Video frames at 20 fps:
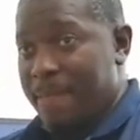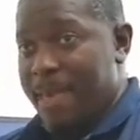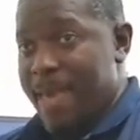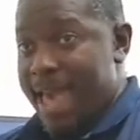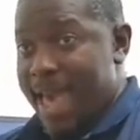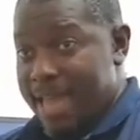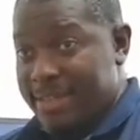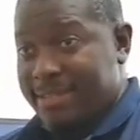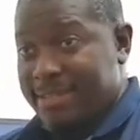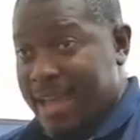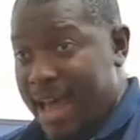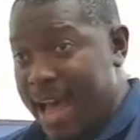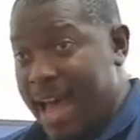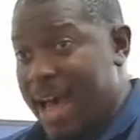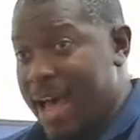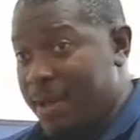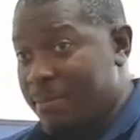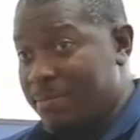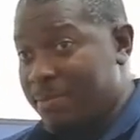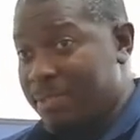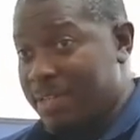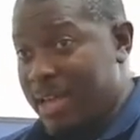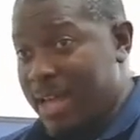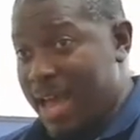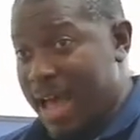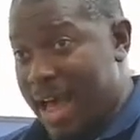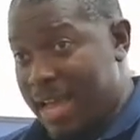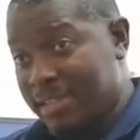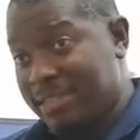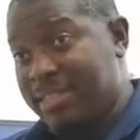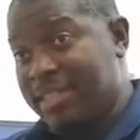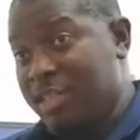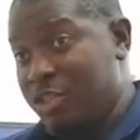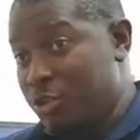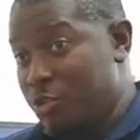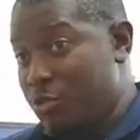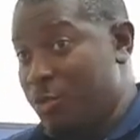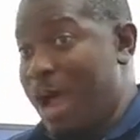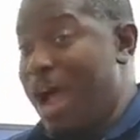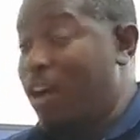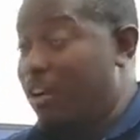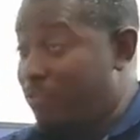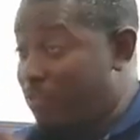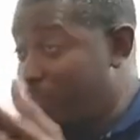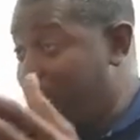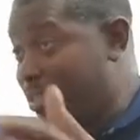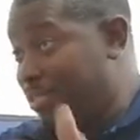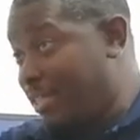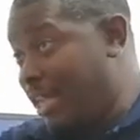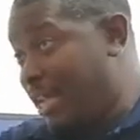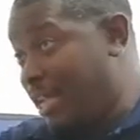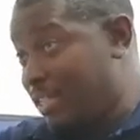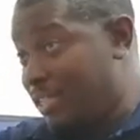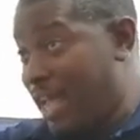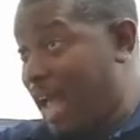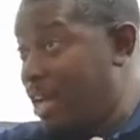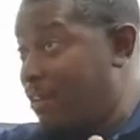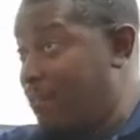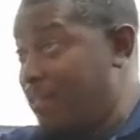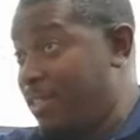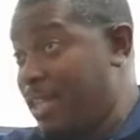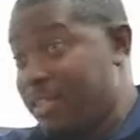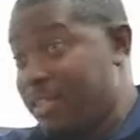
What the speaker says: At times, I seen you out of a Mercedes, out of a Lexus.